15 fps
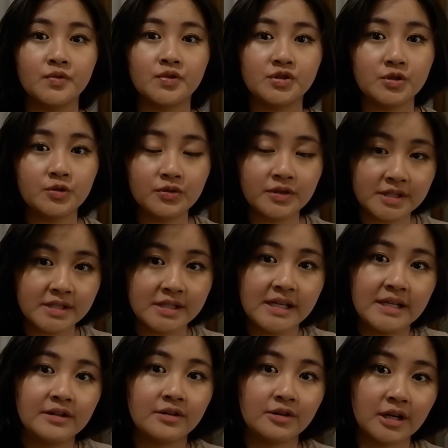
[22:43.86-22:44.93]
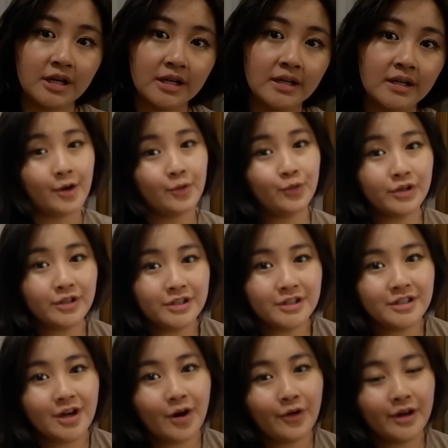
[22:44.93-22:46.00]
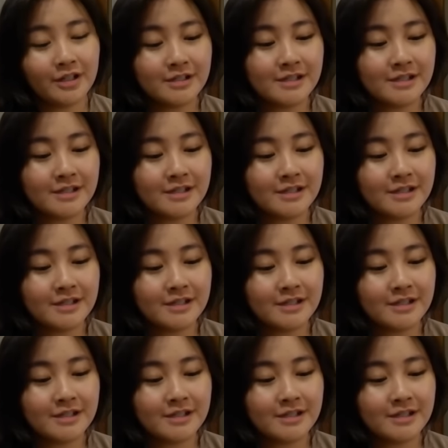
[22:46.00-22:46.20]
shoot the scenery. And wouldn't you know it,